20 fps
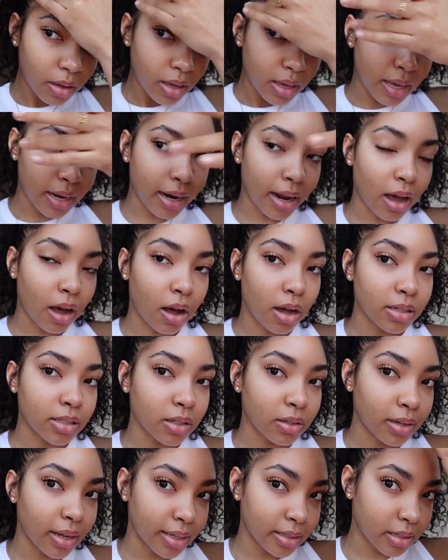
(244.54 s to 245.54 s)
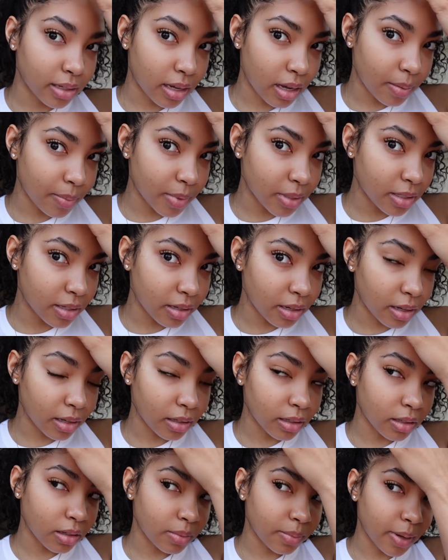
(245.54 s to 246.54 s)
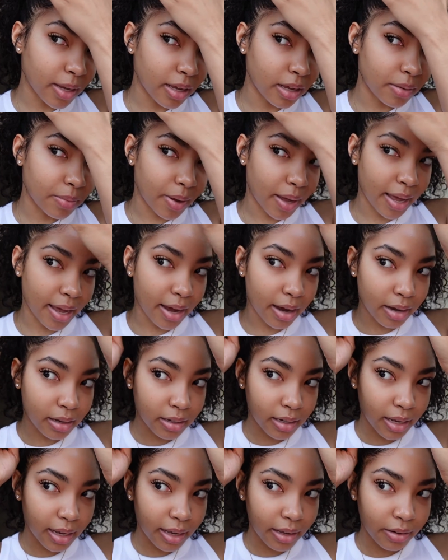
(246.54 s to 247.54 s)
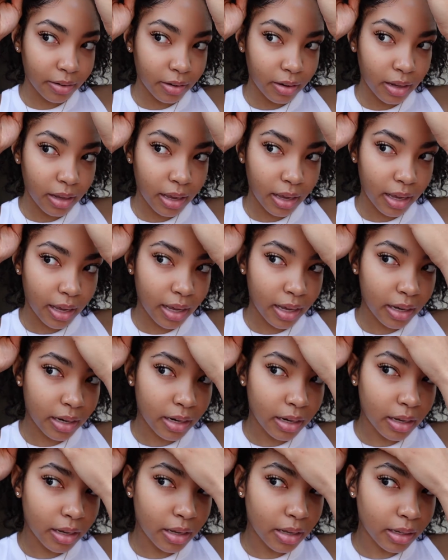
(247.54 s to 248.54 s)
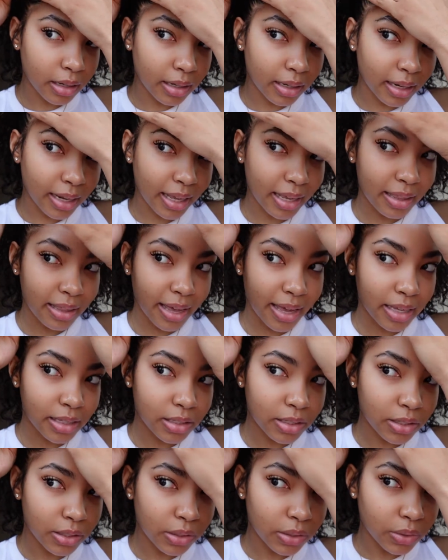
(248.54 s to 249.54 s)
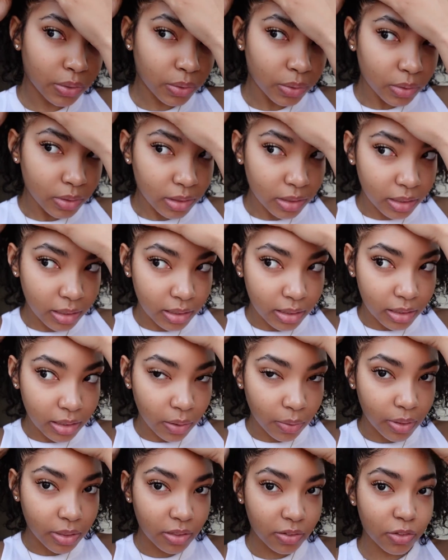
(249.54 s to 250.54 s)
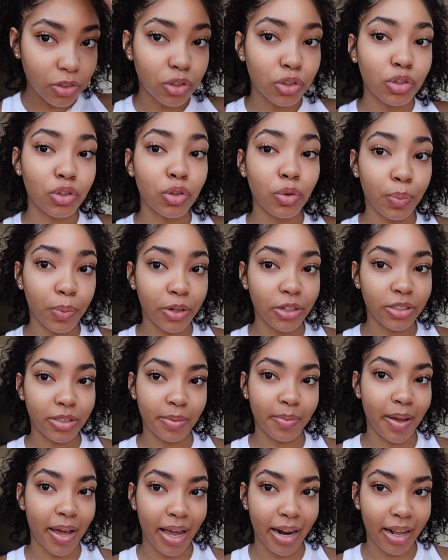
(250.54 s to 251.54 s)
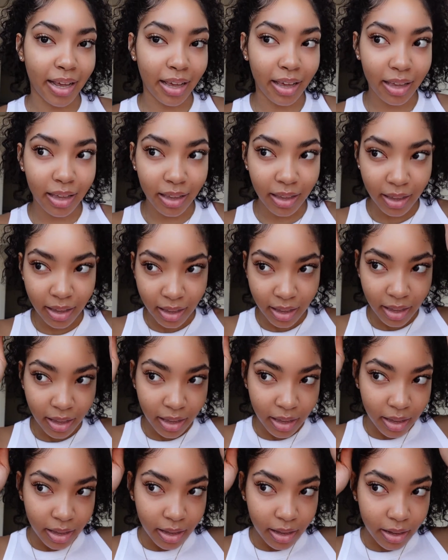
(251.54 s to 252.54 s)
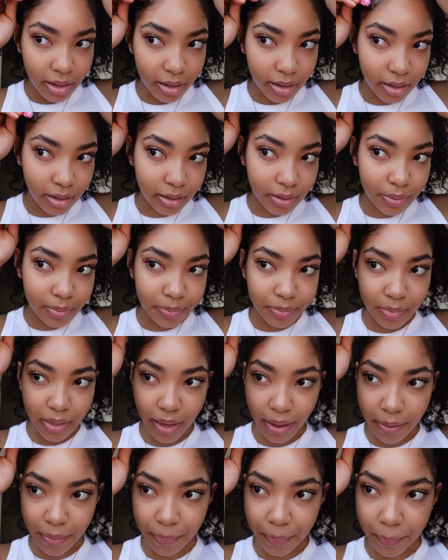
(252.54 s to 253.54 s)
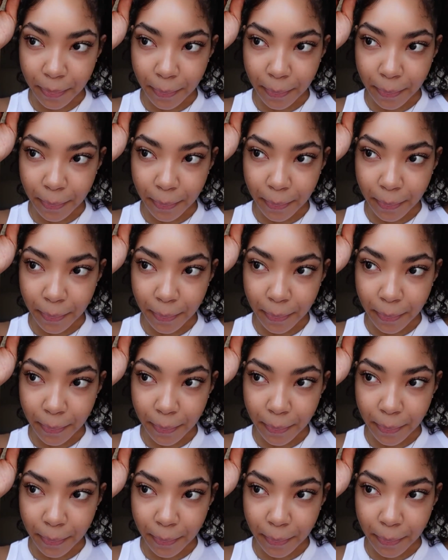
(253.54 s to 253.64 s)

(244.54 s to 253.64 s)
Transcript: And I also like to come into a little bit in my hairline and lay that too, just so it's super dramatic. Yeah.